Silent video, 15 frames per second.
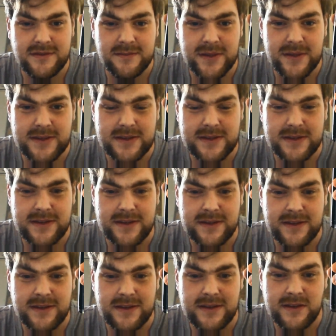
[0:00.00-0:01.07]

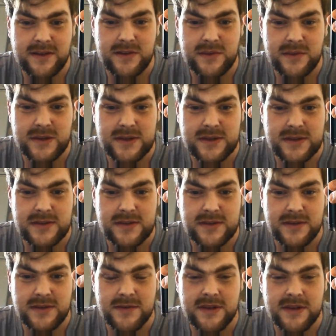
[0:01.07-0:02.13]
basically an Ego Twist,
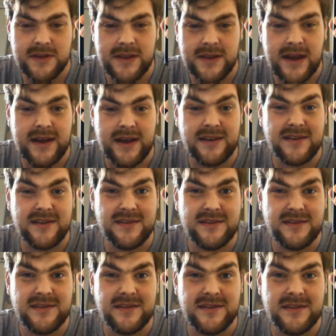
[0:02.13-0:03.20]
I think that
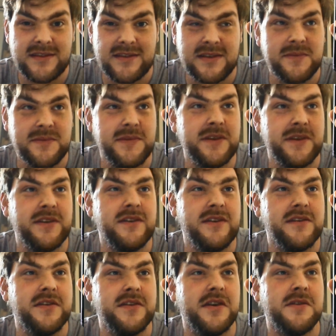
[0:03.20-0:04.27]
is something
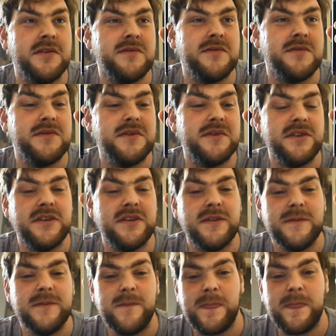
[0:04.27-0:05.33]
of
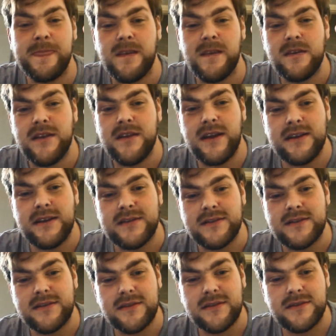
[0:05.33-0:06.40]
that
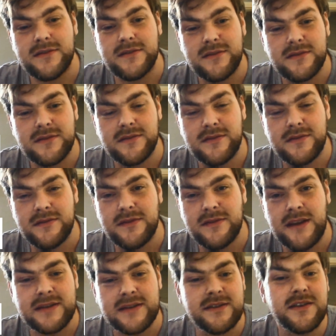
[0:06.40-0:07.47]
is
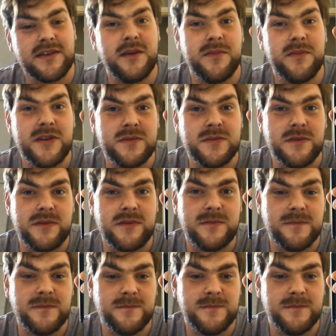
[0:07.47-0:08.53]
an accomplishment.
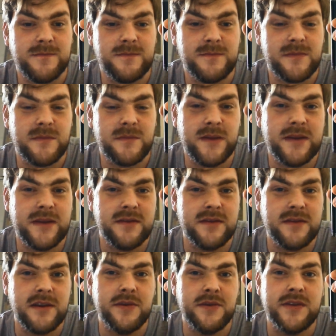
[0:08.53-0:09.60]

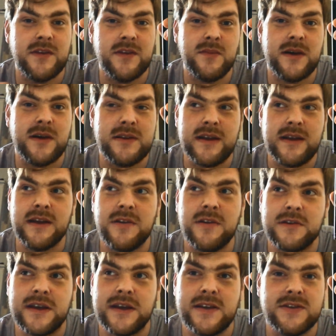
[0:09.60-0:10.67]
To go into my daily
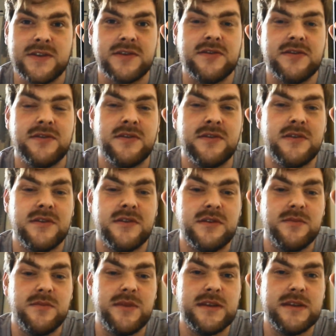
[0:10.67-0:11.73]
rotation
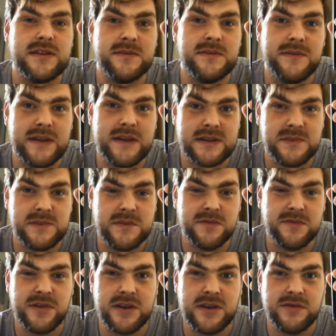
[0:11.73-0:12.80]
means something has to be
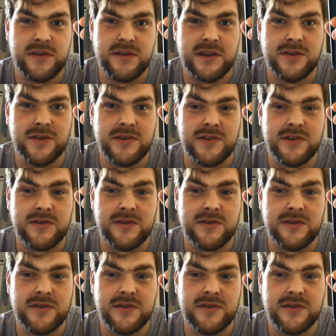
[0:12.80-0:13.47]
really, really good,